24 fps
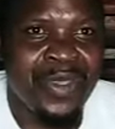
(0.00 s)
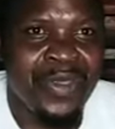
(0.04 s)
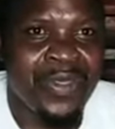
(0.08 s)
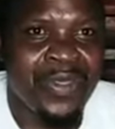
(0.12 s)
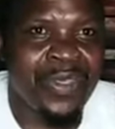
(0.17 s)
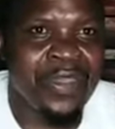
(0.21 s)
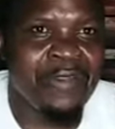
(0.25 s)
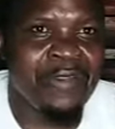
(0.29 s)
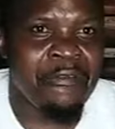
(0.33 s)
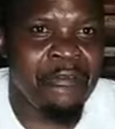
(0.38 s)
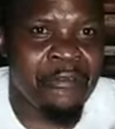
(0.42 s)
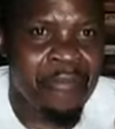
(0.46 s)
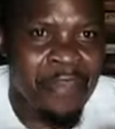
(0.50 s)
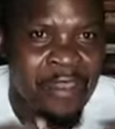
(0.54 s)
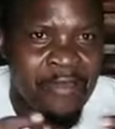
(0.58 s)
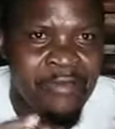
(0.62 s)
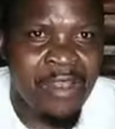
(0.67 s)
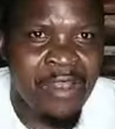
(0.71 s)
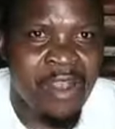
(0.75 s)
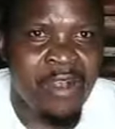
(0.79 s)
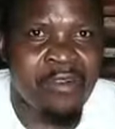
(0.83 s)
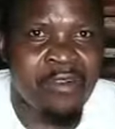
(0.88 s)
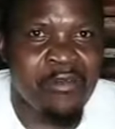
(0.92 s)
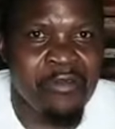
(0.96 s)
the
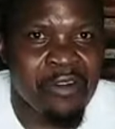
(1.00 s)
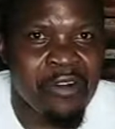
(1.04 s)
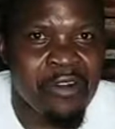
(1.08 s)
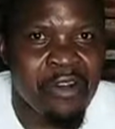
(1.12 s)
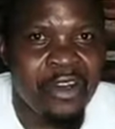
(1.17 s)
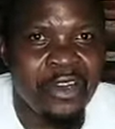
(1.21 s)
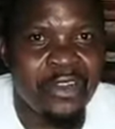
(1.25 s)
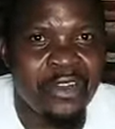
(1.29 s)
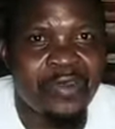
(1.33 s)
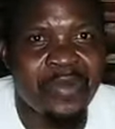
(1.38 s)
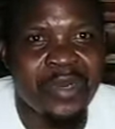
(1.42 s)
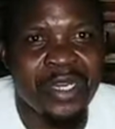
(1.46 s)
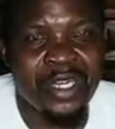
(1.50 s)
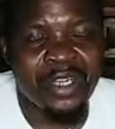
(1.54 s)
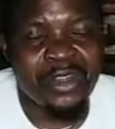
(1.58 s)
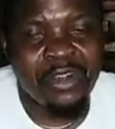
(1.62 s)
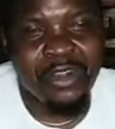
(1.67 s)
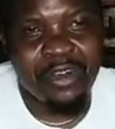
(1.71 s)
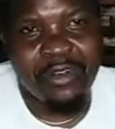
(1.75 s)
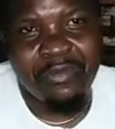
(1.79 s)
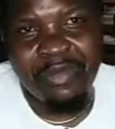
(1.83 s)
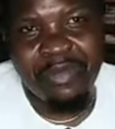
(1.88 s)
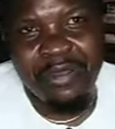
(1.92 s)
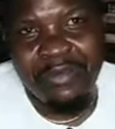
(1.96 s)
favor of God will
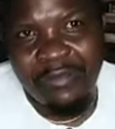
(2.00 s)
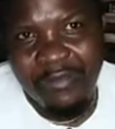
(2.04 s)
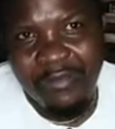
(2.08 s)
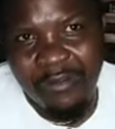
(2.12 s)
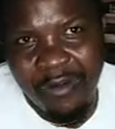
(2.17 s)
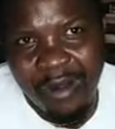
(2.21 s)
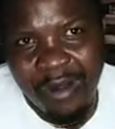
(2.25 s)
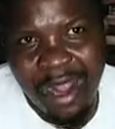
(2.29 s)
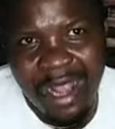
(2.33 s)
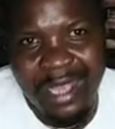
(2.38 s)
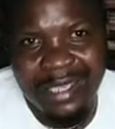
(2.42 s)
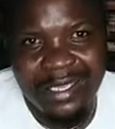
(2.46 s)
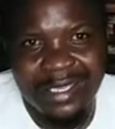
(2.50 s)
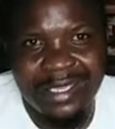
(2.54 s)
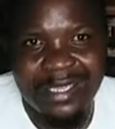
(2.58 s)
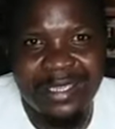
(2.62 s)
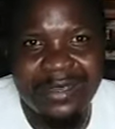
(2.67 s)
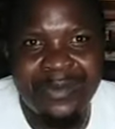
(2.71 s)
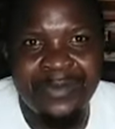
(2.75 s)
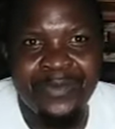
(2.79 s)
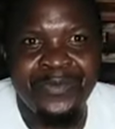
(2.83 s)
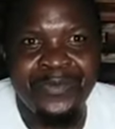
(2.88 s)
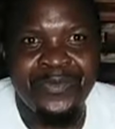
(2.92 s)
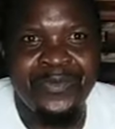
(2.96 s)
go before us.
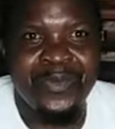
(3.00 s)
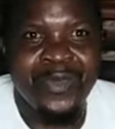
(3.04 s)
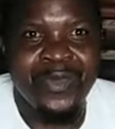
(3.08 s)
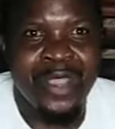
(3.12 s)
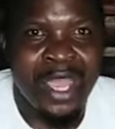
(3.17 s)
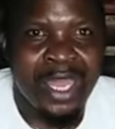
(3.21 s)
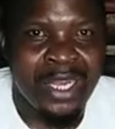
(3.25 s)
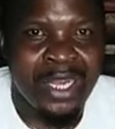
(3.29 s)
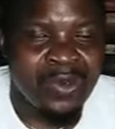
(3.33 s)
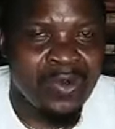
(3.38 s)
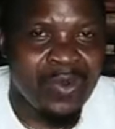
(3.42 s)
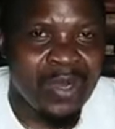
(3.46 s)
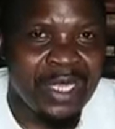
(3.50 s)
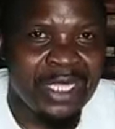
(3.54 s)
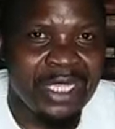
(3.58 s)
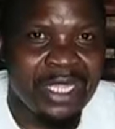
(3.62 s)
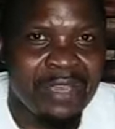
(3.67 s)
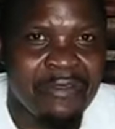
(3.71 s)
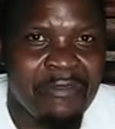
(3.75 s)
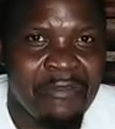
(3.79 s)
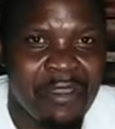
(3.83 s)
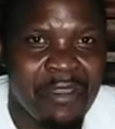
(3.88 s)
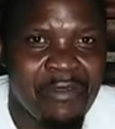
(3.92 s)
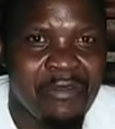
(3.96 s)
And when
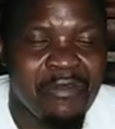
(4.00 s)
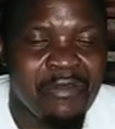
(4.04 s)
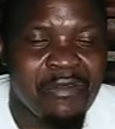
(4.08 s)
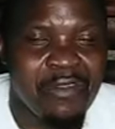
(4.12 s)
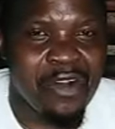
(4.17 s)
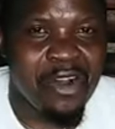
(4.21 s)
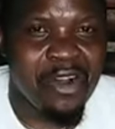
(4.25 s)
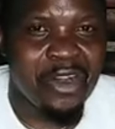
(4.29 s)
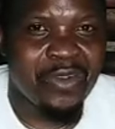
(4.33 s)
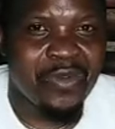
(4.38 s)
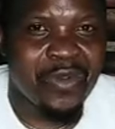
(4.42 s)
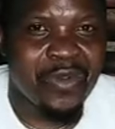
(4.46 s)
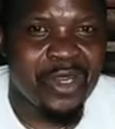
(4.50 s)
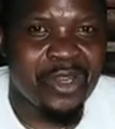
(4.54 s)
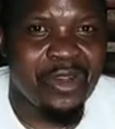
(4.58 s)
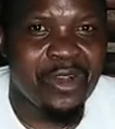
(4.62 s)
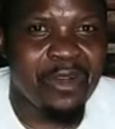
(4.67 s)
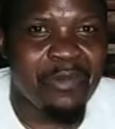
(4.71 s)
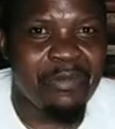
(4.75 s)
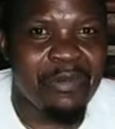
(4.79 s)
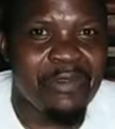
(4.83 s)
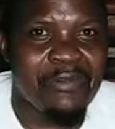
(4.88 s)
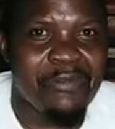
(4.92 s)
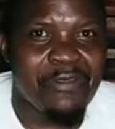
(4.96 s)
the favor of God will go
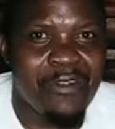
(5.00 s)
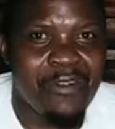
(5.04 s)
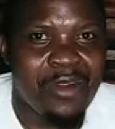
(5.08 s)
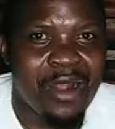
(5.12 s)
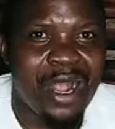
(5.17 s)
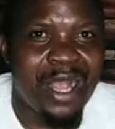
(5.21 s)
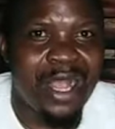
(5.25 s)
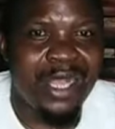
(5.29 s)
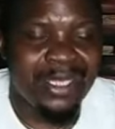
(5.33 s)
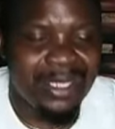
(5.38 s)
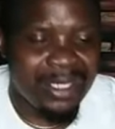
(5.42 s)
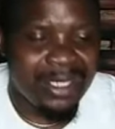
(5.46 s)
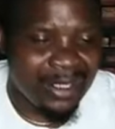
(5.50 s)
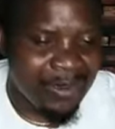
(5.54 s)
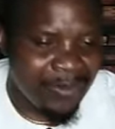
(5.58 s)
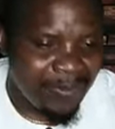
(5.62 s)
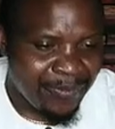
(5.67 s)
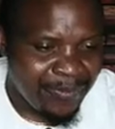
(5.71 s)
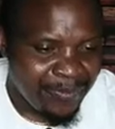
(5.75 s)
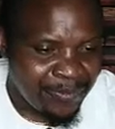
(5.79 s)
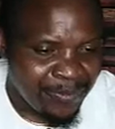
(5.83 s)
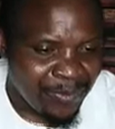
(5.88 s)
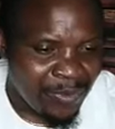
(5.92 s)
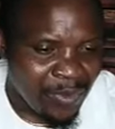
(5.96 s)
before us,
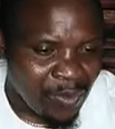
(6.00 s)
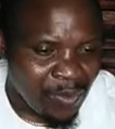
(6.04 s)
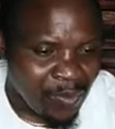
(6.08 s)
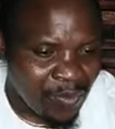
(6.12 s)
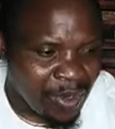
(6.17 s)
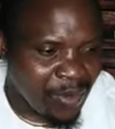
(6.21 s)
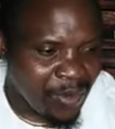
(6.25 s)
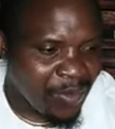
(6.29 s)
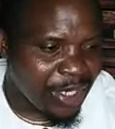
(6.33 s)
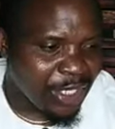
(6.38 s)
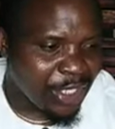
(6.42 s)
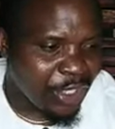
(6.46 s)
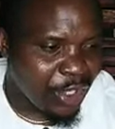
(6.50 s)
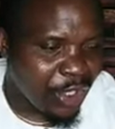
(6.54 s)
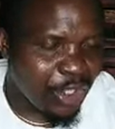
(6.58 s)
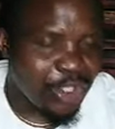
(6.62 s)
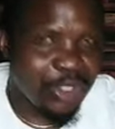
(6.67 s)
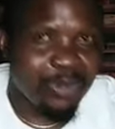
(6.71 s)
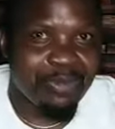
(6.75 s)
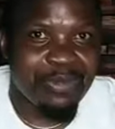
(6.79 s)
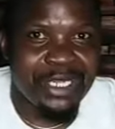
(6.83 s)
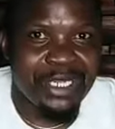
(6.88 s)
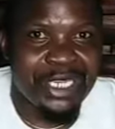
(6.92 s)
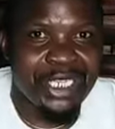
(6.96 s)
we will
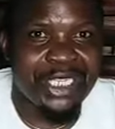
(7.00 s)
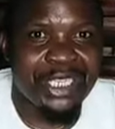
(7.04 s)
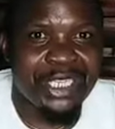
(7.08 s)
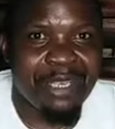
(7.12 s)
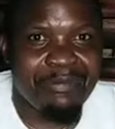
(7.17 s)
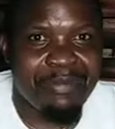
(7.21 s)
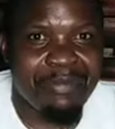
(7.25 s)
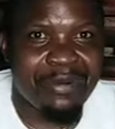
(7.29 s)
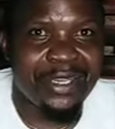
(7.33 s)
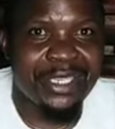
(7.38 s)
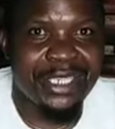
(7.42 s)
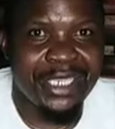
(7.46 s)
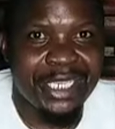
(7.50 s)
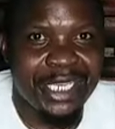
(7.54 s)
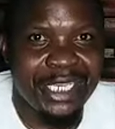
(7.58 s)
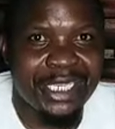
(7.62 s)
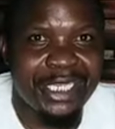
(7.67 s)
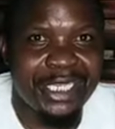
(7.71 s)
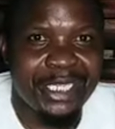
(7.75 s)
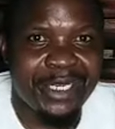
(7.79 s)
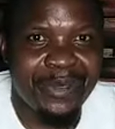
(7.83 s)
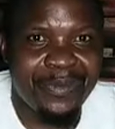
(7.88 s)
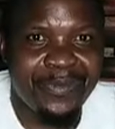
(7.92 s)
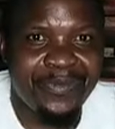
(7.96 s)
not be disappointed.
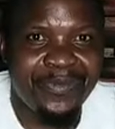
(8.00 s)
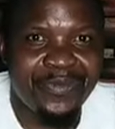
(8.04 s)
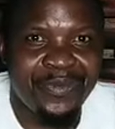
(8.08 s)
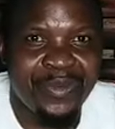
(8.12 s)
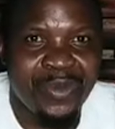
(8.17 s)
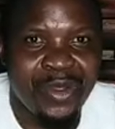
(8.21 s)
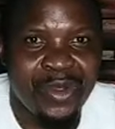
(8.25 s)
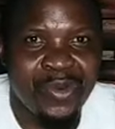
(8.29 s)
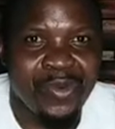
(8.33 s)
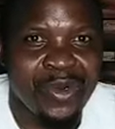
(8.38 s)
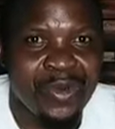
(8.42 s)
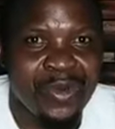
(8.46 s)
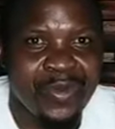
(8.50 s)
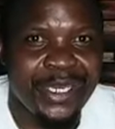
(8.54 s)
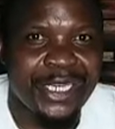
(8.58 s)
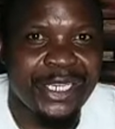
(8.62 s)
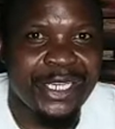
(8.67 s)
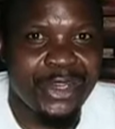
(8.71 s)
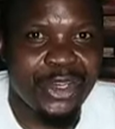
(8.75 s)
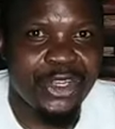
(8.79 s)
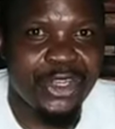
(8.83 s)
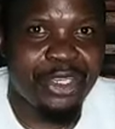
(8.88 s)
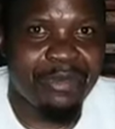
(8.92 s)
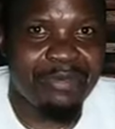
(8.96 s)
We will
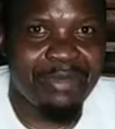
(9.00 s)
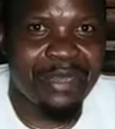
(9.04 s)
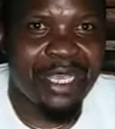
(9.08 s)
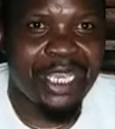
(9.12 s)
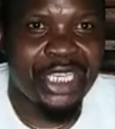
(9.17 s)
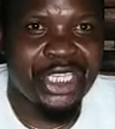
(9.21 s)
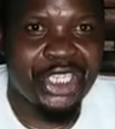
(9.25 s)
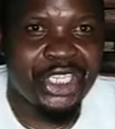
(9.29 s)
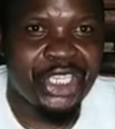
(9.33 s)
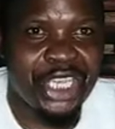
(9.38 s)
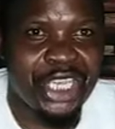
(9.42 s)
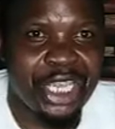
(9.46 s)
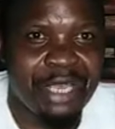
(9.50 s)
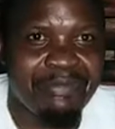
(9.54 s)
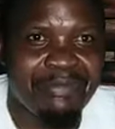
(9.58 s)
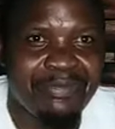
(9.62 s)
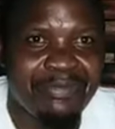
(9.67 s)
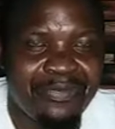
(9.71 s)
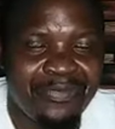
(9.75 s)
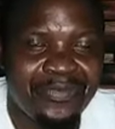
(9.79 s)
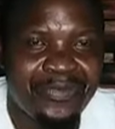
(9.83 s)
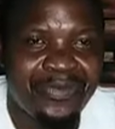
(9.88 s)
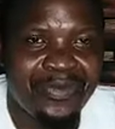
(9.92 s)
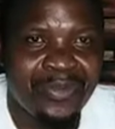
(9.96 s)
not be ashamed
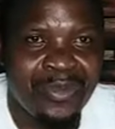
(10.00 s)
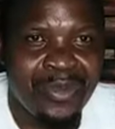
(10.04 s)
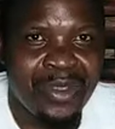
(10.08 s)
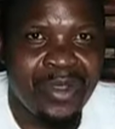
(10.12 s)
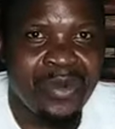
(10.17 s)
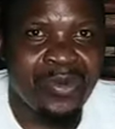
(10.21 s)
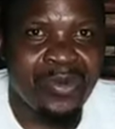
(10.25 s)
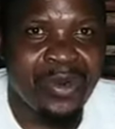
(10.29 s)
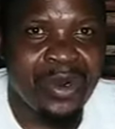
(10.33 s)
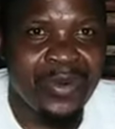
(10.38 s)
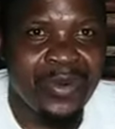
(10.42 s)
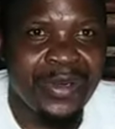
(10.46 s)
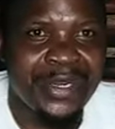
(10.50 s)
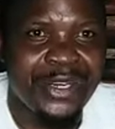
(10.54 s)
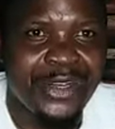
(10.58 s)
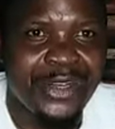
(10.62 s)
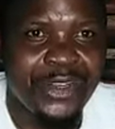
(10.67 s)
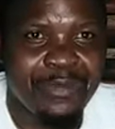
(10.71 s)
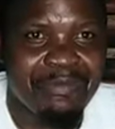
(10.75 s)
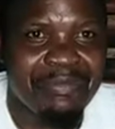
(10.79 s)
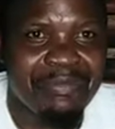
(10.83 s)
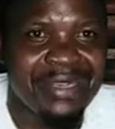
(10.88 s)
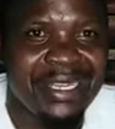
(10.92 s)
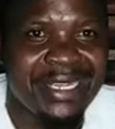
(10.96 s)
we will
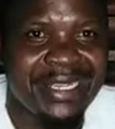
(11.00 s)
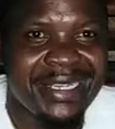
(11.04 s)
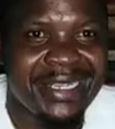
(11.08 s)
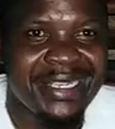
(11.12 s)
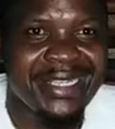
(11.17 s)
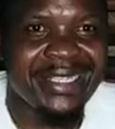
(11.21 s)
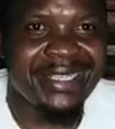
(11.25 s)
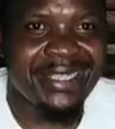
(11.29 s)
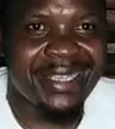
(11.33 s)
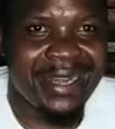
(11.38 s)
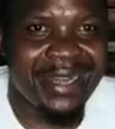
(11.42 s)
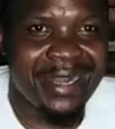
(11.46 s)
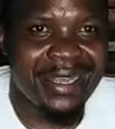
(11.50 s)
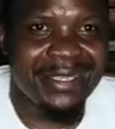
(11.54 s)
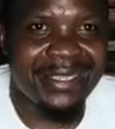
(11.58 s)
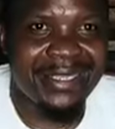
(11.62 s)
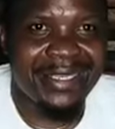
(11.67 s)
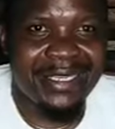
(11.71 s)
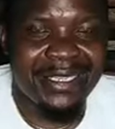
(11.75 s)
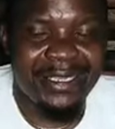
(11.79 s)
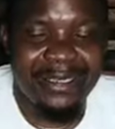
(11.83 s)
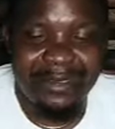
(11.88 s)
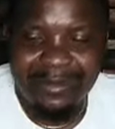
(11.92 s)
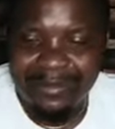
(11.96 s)
not be a
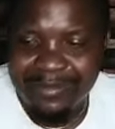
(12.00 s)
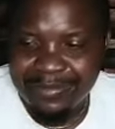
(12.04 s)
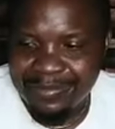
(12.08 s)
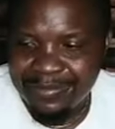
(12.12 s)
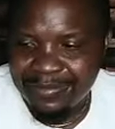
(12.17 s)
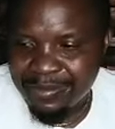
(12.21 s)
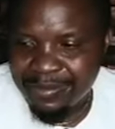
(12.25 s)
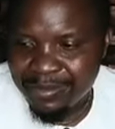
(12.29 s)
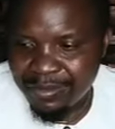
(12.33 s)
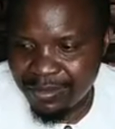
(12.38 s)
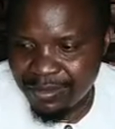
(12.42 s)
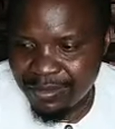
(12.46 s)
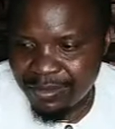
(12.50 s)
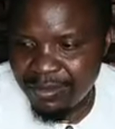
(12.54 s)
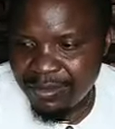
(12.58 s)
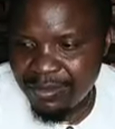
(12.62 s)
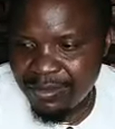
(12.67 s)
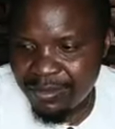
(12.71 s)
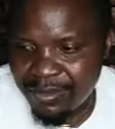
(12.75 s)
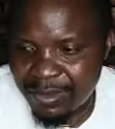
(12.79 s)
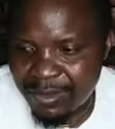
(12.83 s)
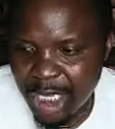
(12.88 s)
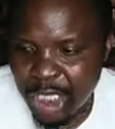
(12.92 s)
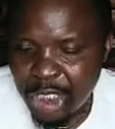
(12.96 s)
disgrace.
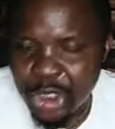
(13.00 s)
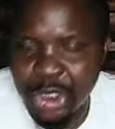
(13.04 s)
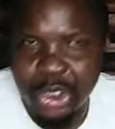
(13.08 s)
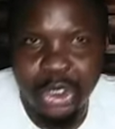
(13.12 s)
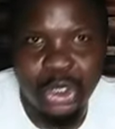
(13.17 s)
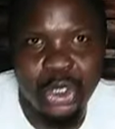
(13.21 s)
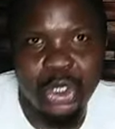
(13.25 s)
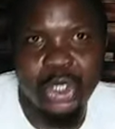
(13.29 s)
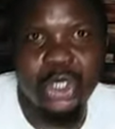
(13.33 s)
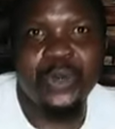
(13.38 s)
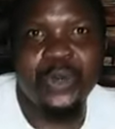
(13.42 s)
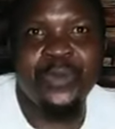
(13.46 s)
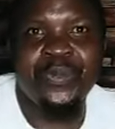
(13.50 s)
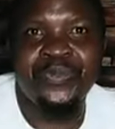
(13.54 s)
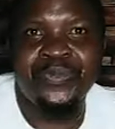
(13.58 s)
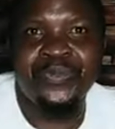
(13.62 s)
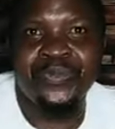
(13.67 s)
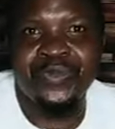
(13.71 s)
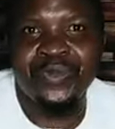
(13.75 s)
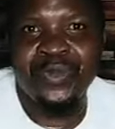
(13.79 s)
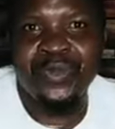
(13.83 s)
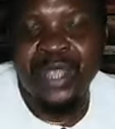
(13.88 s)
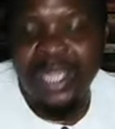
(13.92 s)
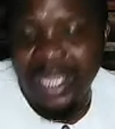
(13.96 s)
So
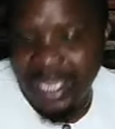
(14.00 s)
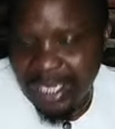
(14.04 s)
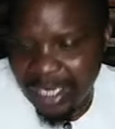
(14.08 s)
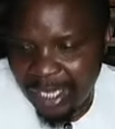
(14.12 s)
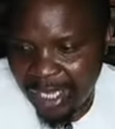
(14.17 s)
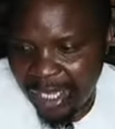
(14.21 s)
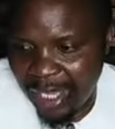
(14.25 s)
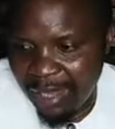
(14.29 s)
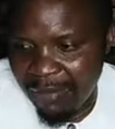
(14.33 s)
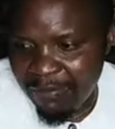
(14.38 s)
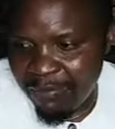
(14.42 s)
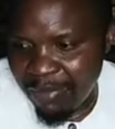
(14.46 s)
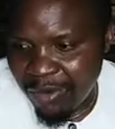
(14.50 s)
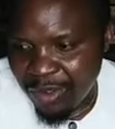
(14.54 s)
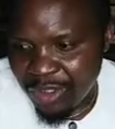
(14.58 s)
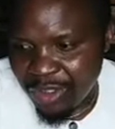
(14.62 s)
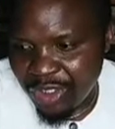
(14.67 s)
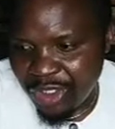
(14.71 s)
keep on